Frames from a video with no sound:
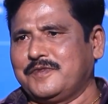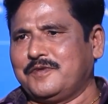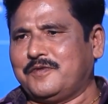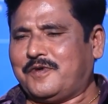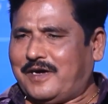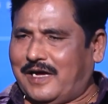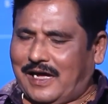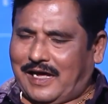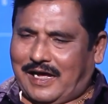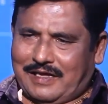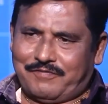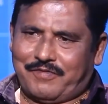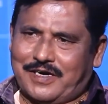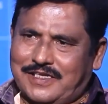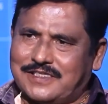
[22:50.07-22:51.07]

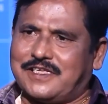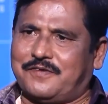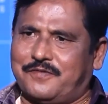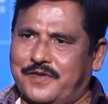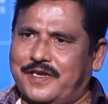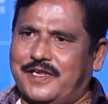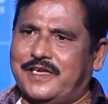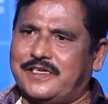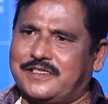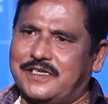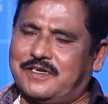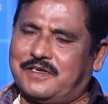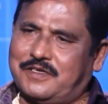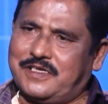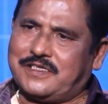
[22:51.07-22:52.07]
What is that variation?
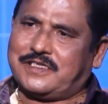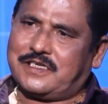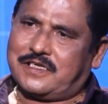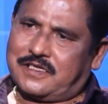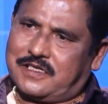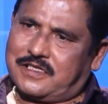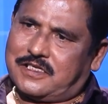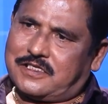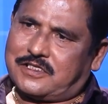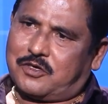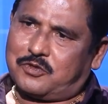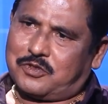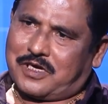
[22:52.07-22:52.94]
Is the South